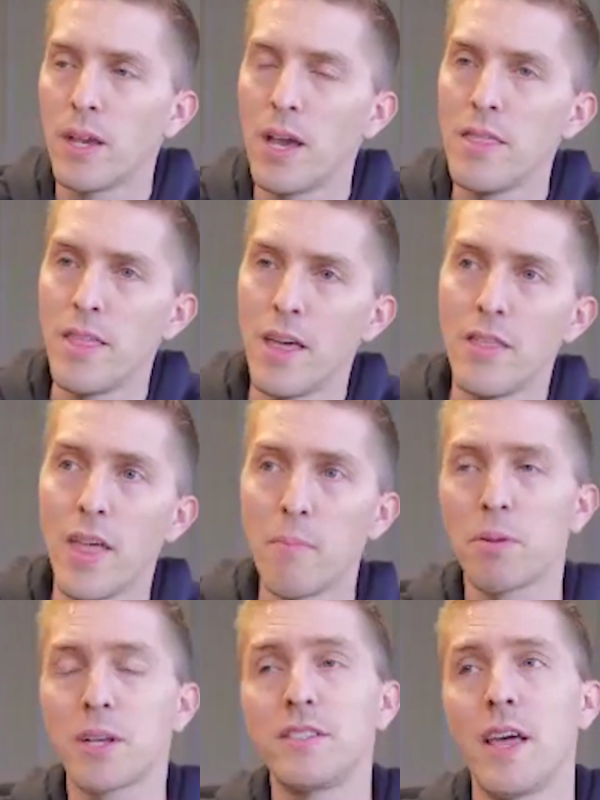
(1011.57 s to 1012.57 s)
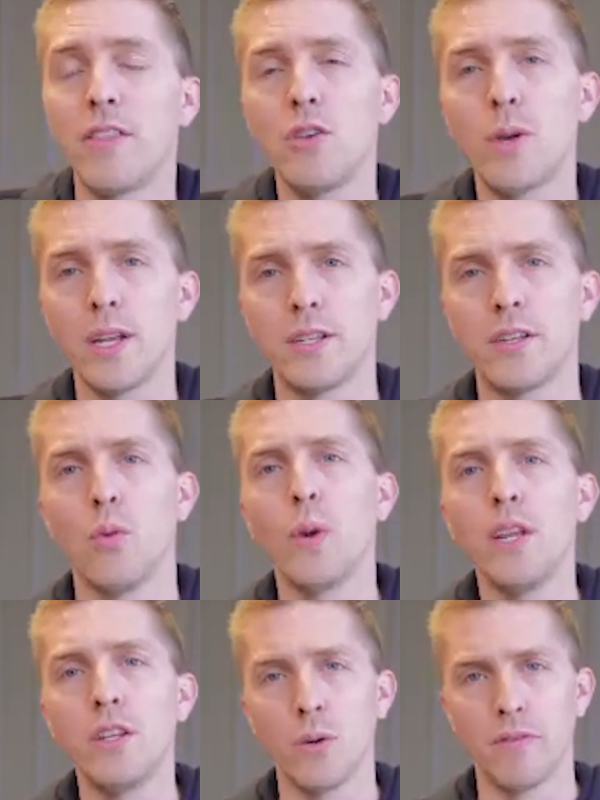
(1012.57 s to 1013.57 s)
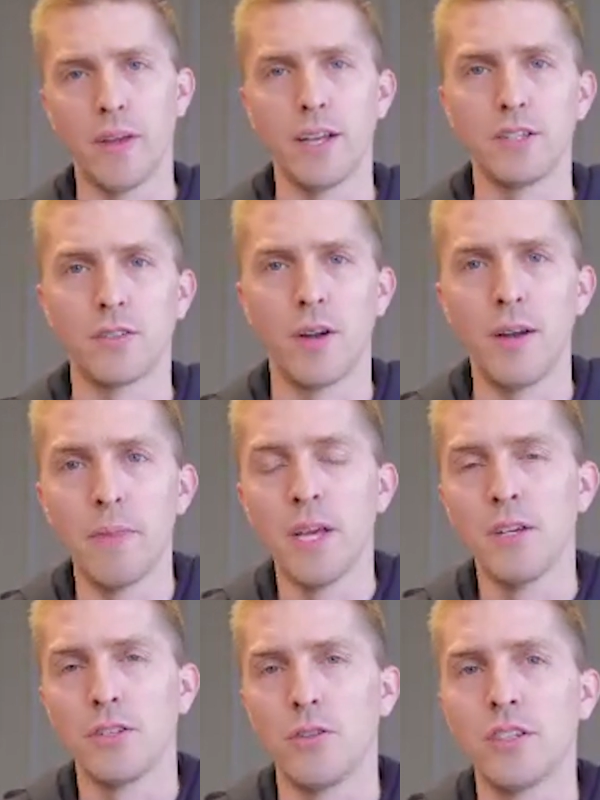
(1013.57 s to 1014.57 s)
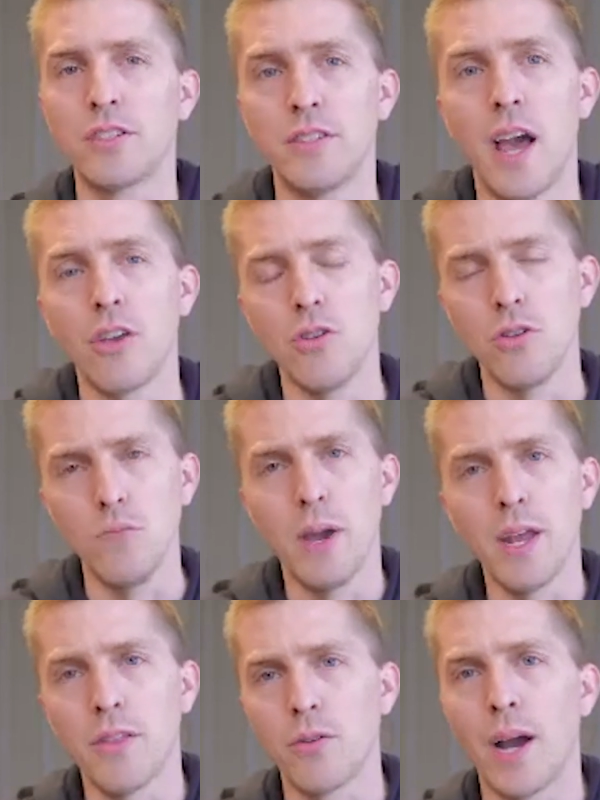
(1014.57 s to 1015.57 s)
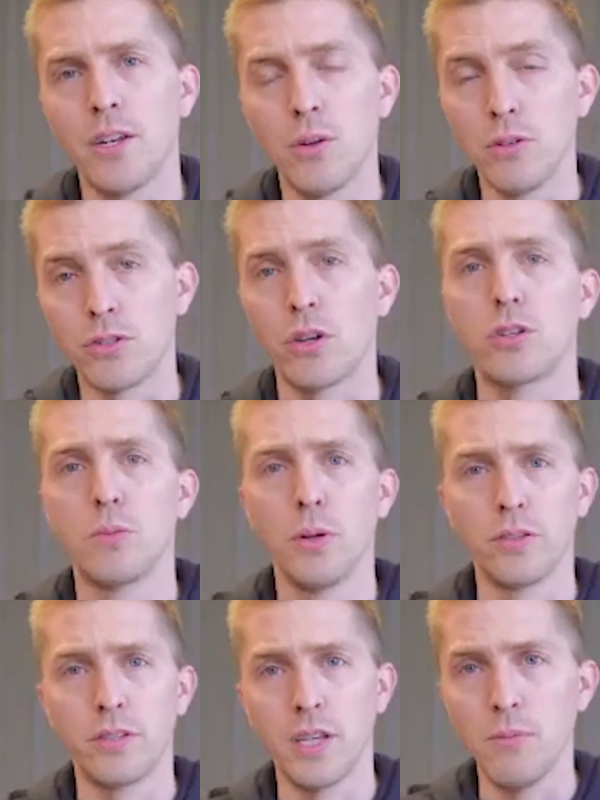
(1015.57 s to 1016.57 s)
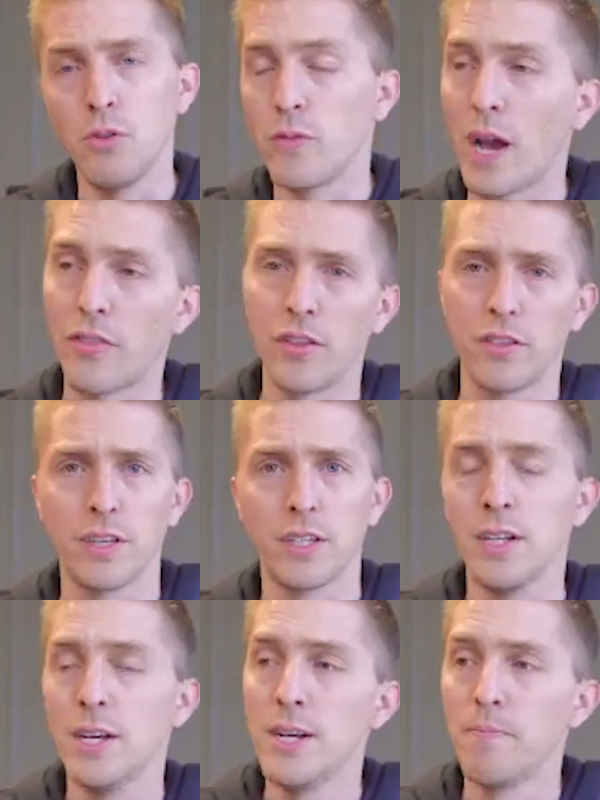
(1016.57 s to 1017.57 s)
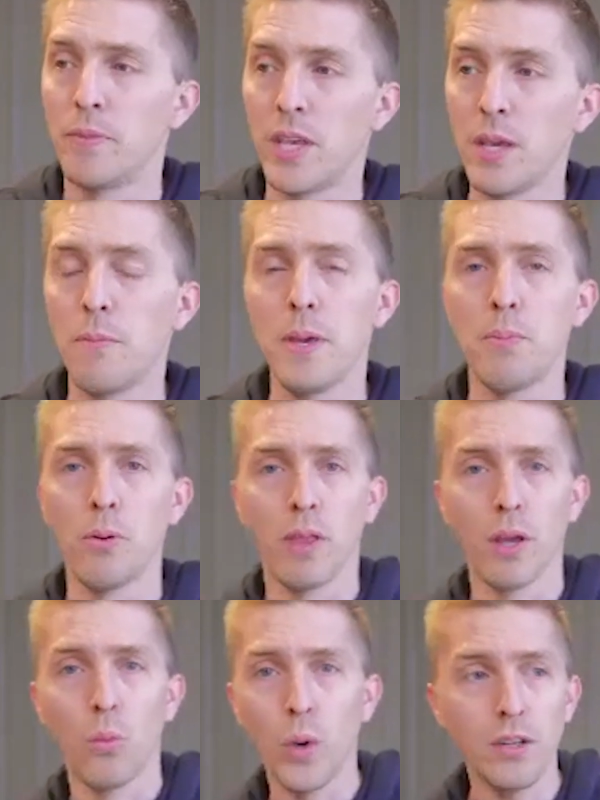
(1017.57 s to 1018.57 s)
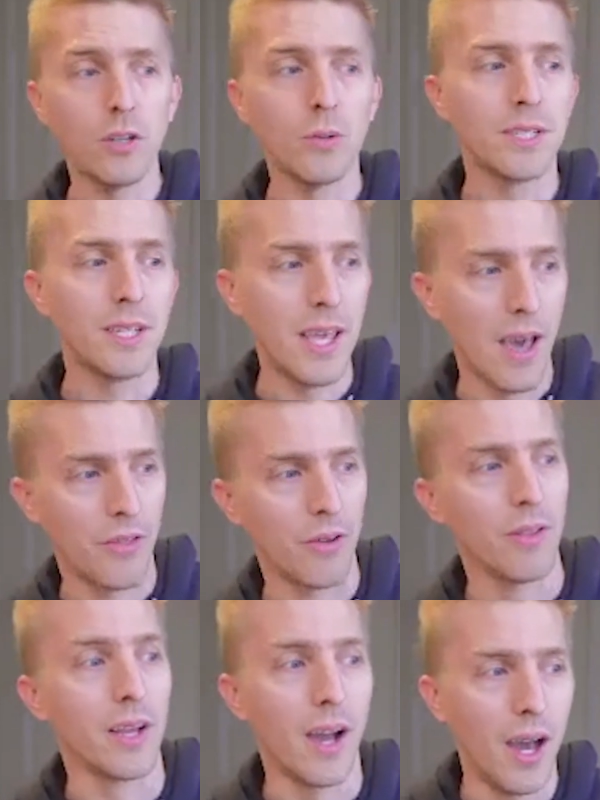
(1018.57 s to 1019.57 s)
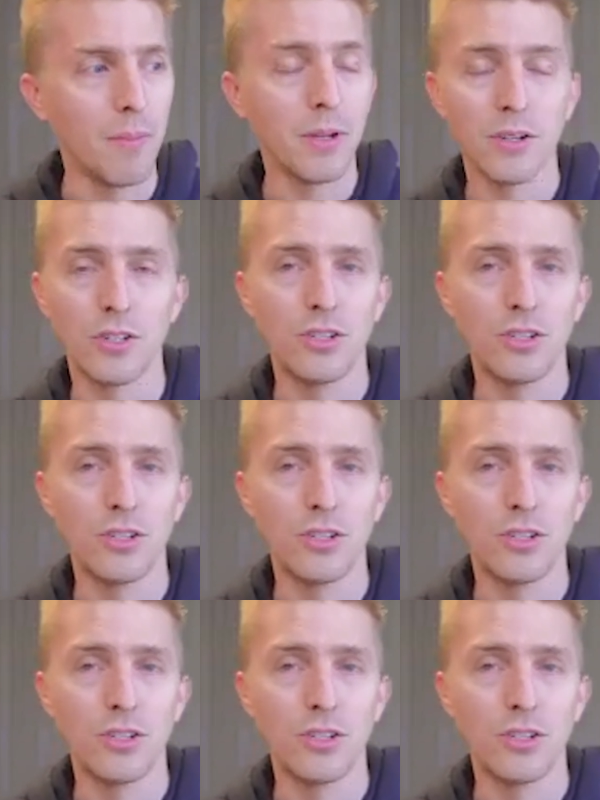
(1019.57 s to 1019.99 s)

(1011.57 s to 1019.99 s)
And then, because then you get into the we do it phase, right? So this is now, you made it through I do it, you start to build a team, you've got this like team of people, and like we do it together. Like I'm gonna